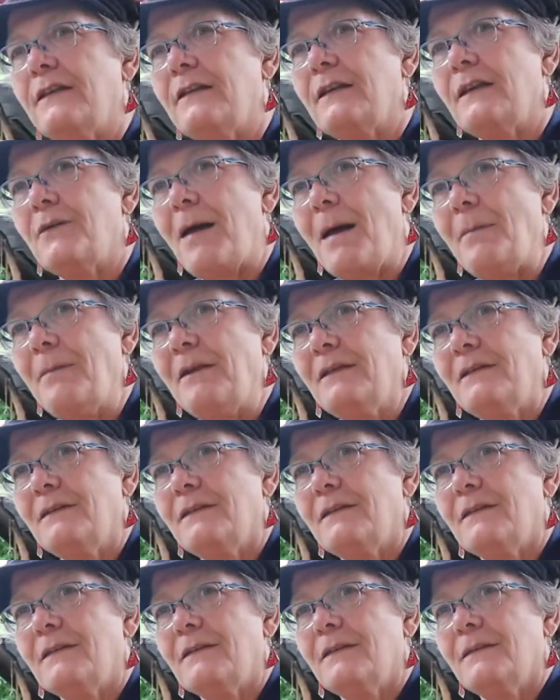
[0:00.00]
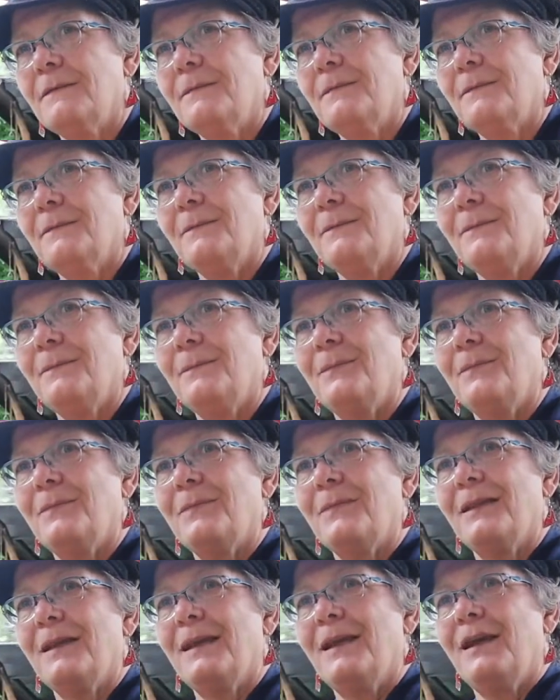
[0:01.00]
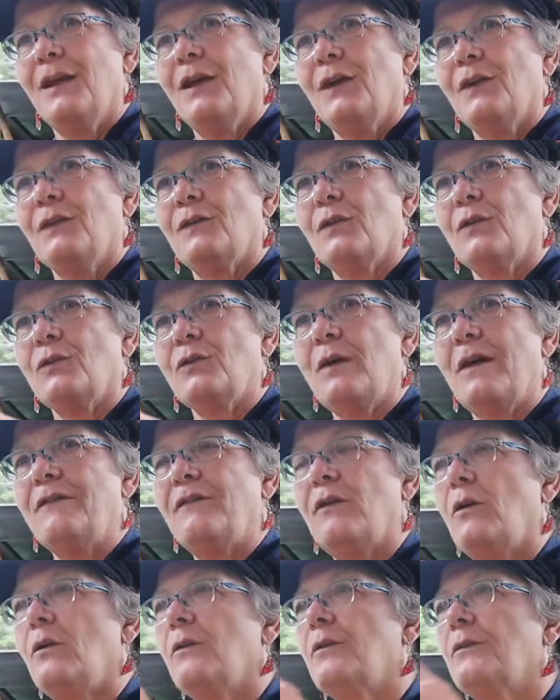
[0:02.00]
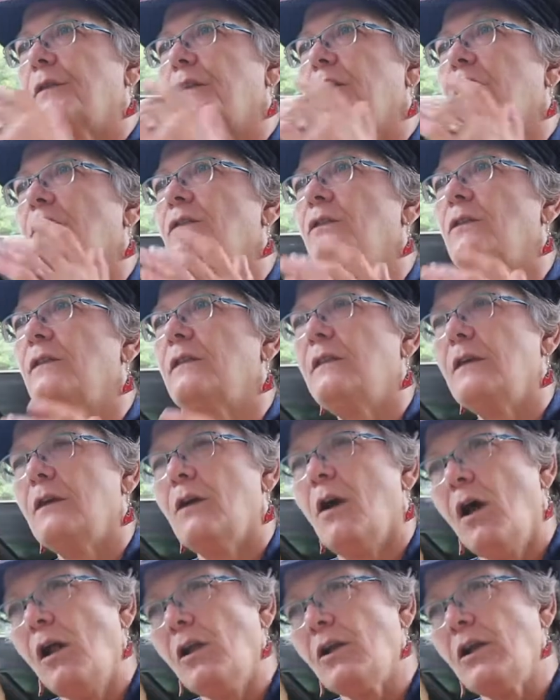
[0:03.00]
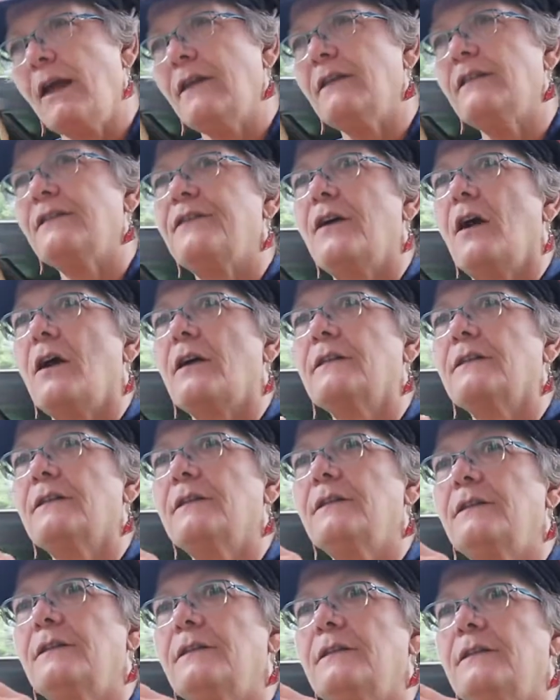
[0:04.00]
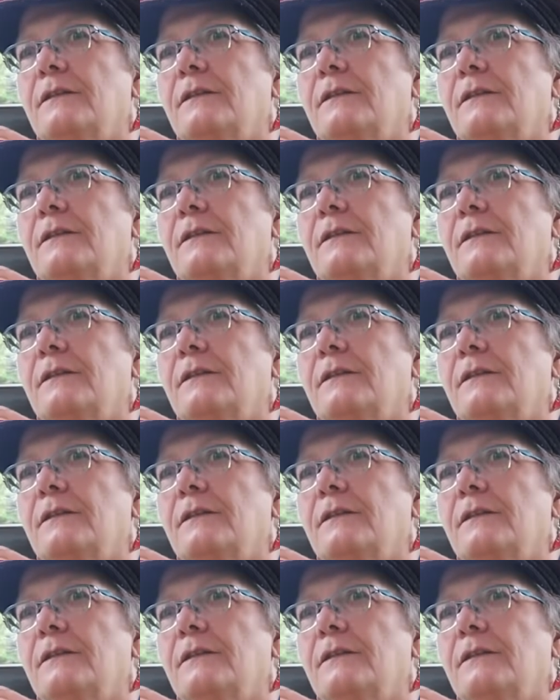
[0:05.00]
and the rabbits. So you have all of a sudden, you see all kinds of foxes